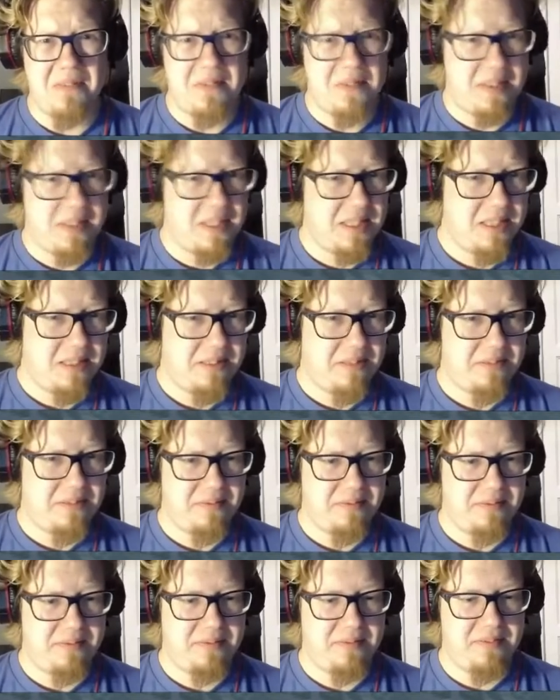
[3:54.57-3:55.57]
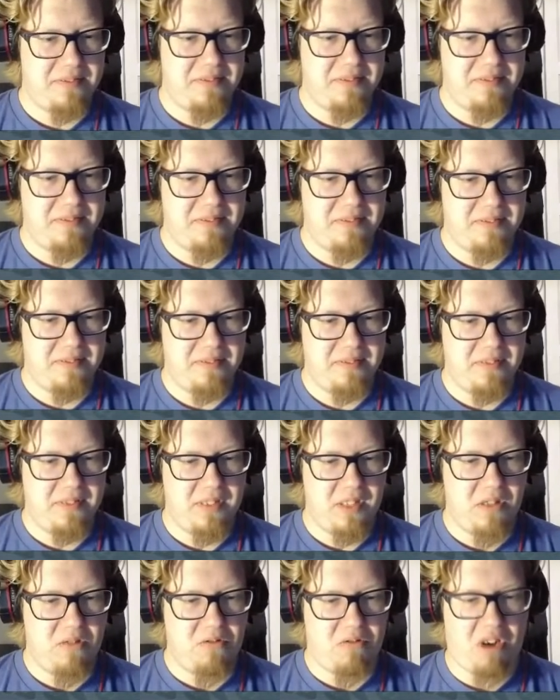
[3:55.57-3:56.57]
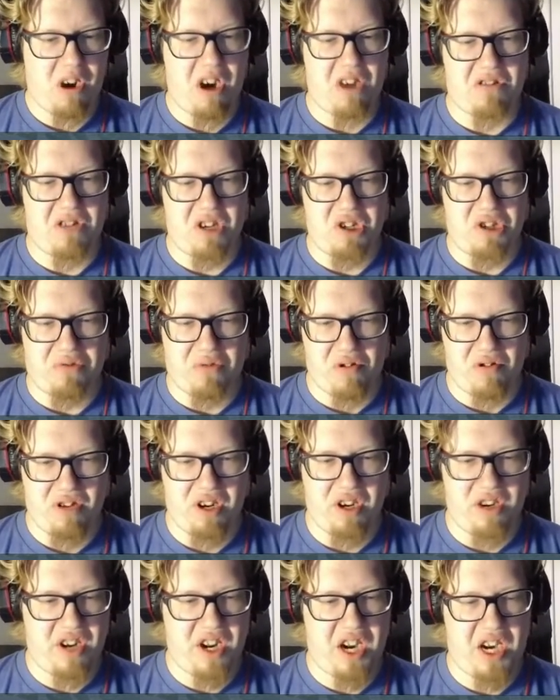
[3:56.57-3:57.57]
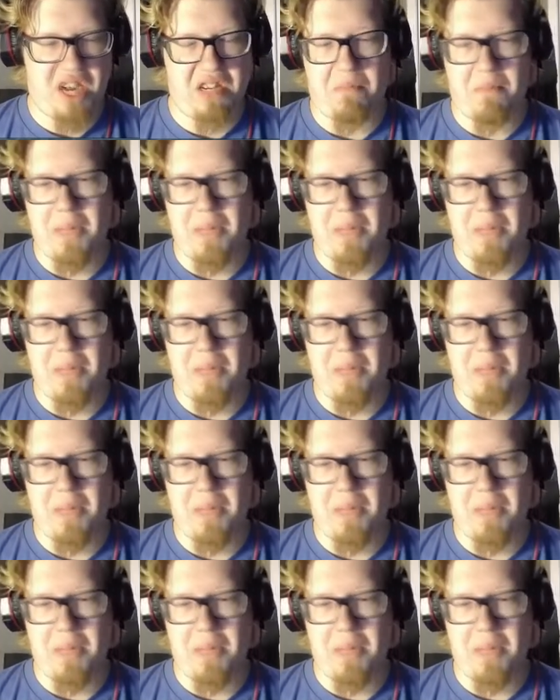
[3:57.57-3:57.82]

Rest is for the dead. Rest is for the dead.